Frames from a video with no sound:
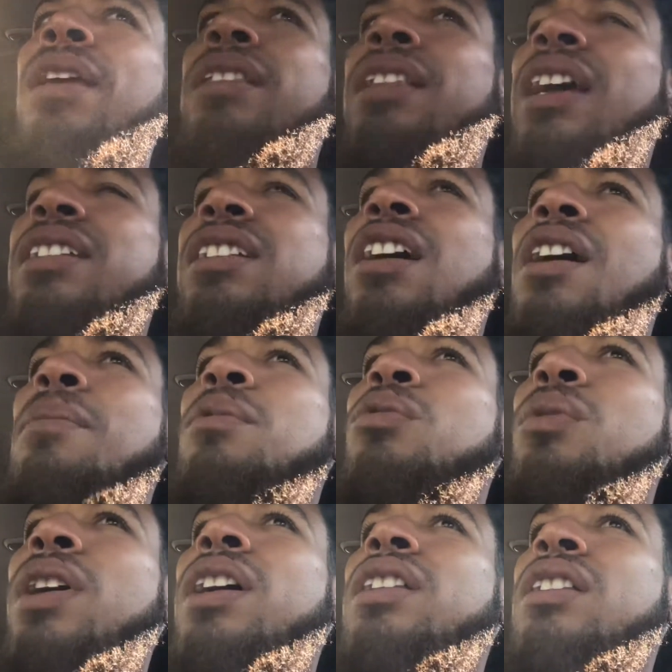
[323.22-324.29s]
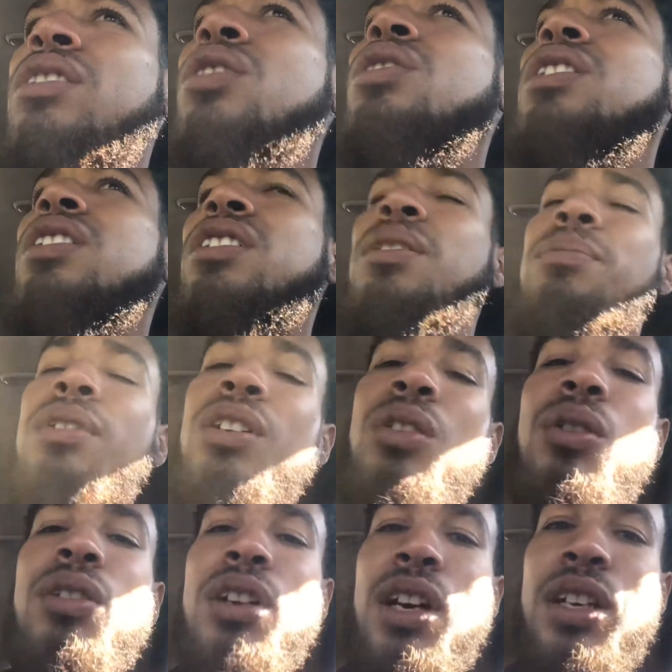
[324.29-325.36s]
that's how I'm aware that there is something
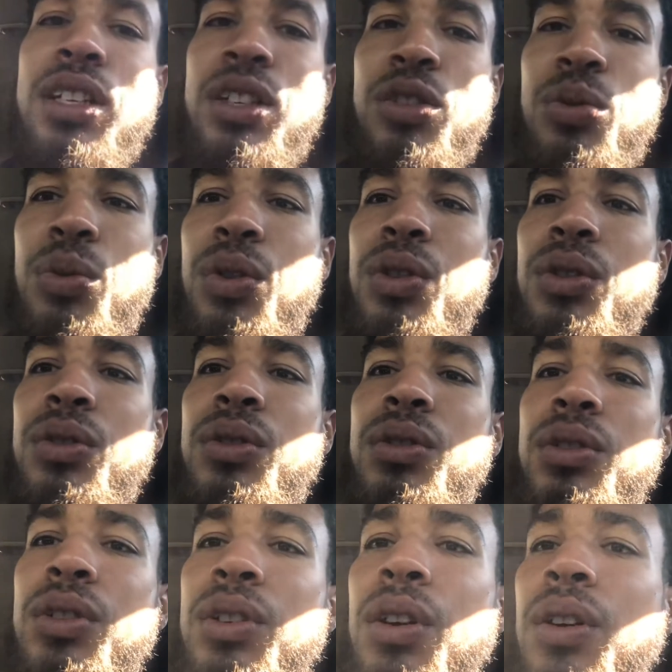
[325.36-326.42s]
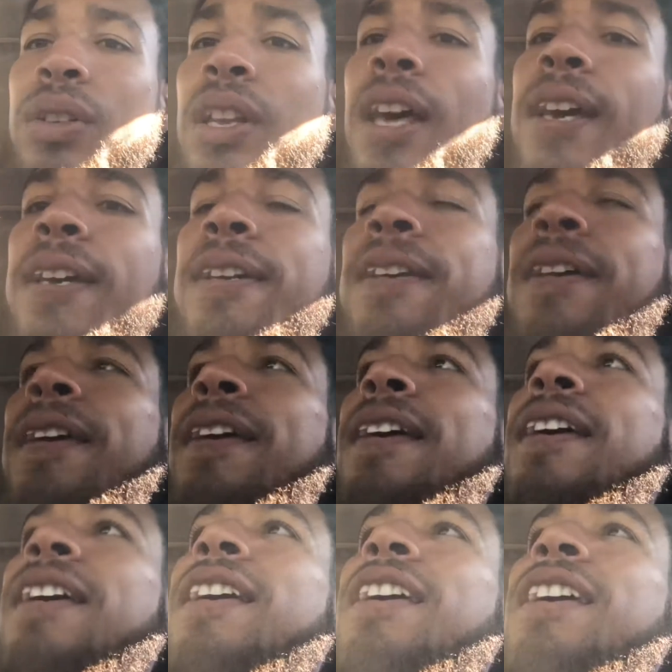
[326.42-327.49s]
going on in this world. You know, like
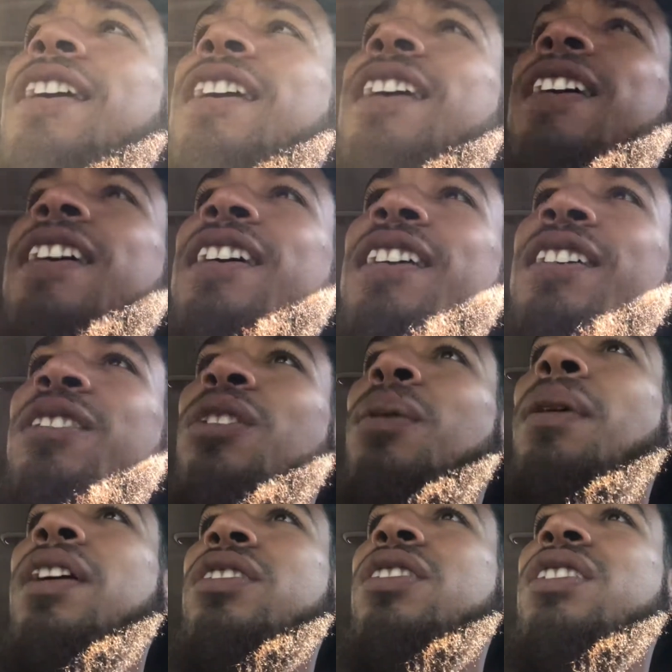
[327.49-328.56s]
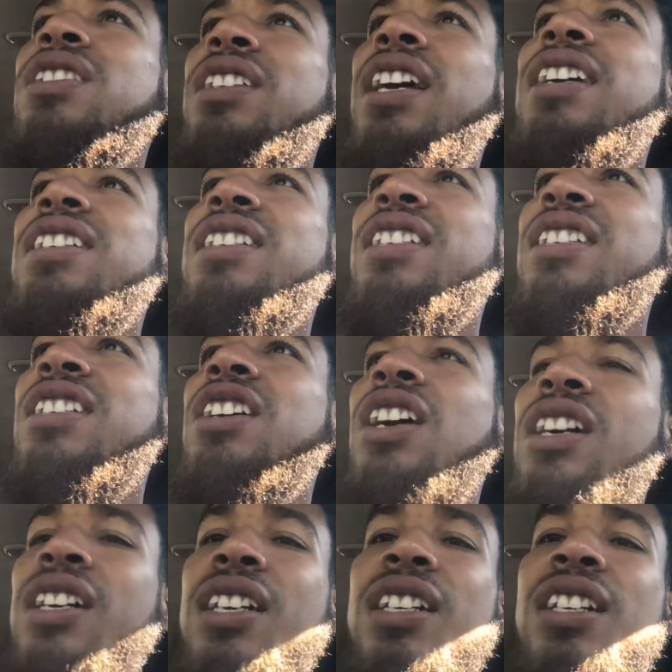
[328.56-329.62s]
nobody's gonna stay
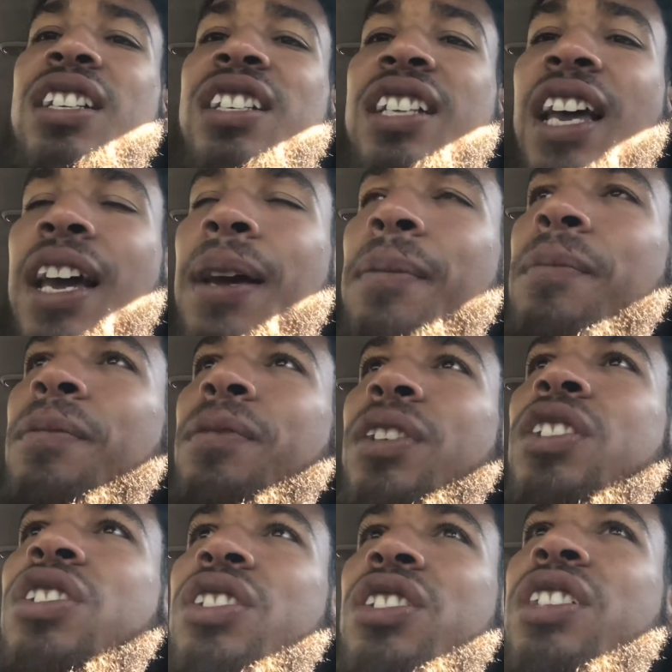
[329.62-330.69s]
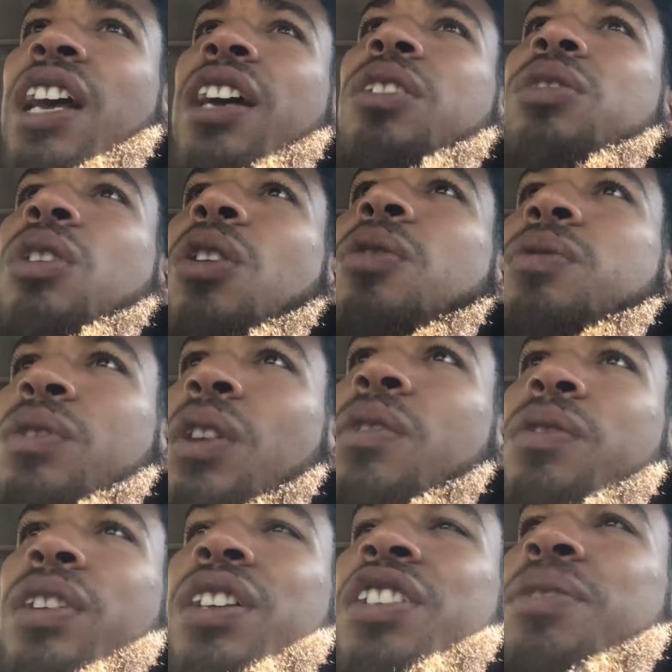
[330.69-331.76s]
stuck in the same vicious cycle over and
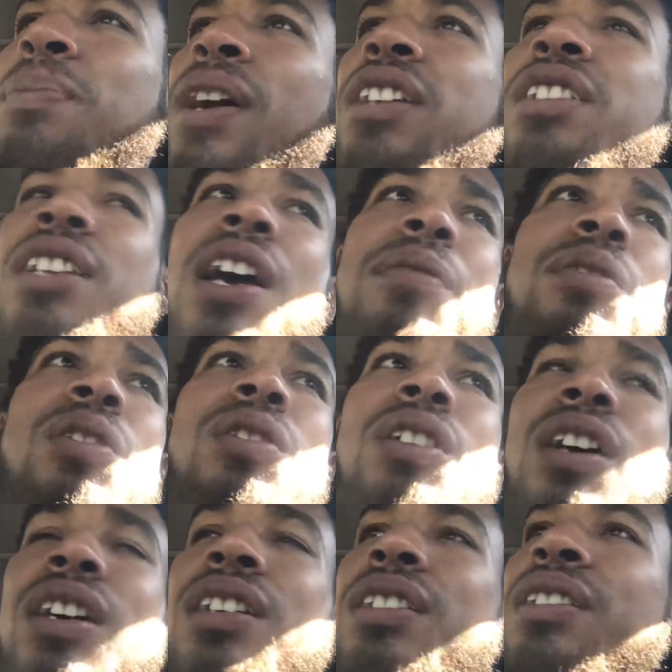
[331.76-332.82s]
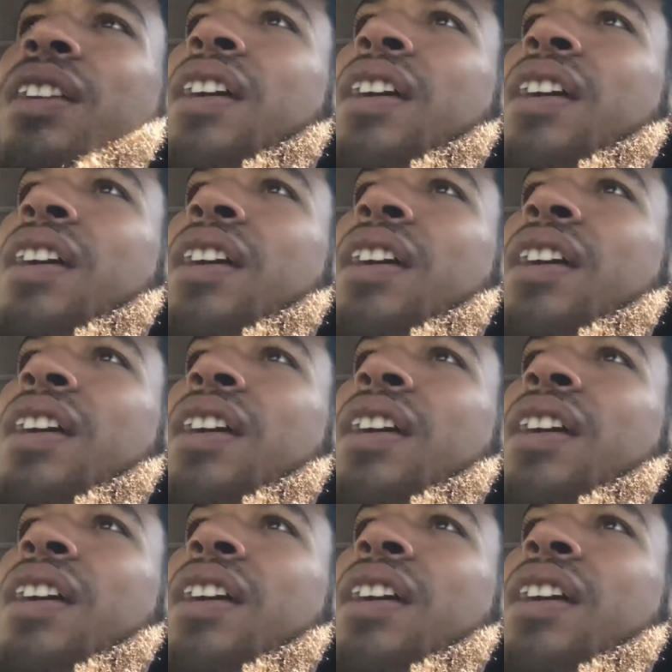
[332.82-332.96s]
over again, especially after you done